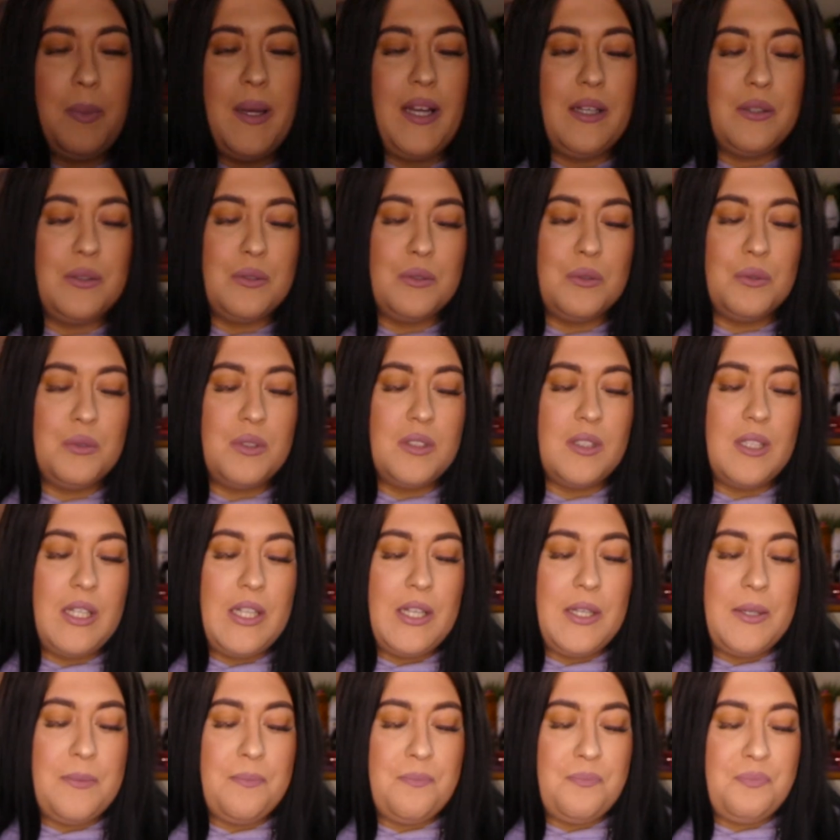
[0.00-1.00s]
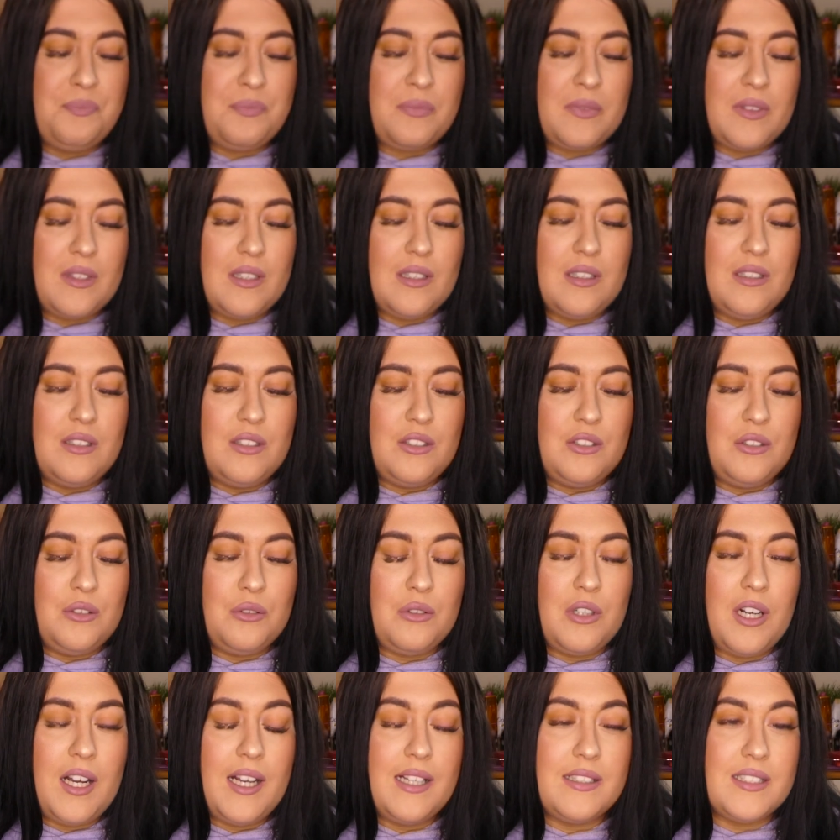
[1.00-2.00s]
Petals. You
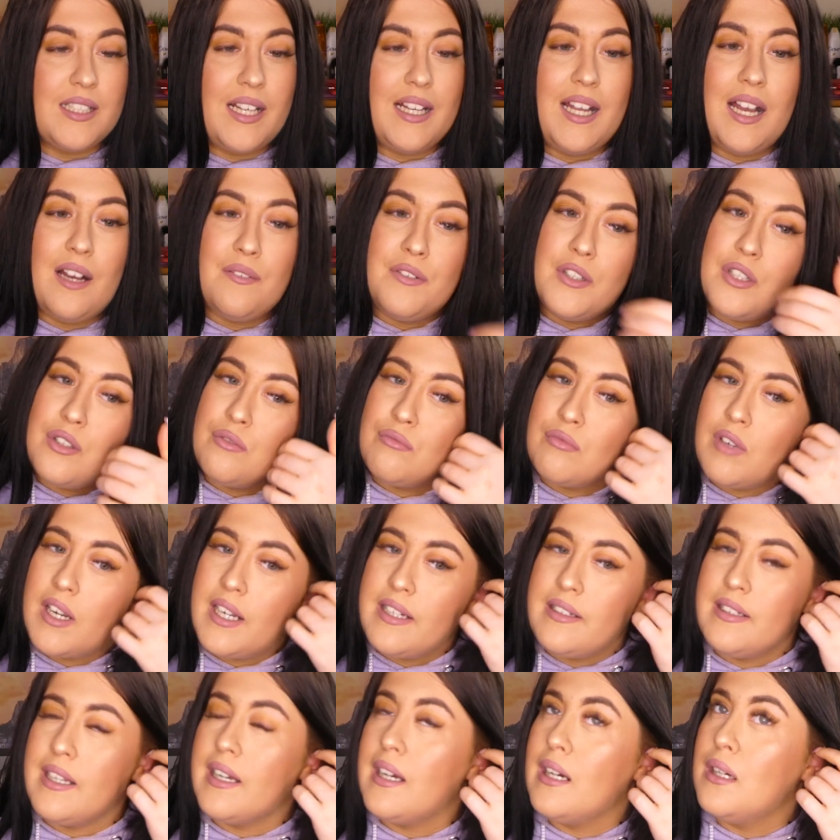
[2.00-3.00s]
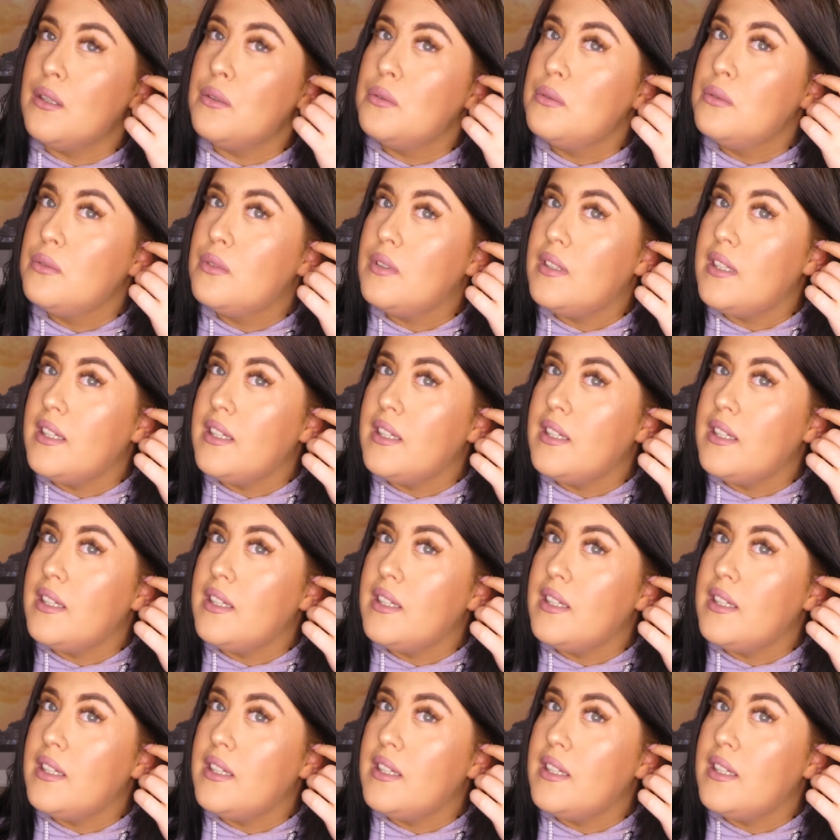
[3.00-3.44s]
guys, I have it on right now.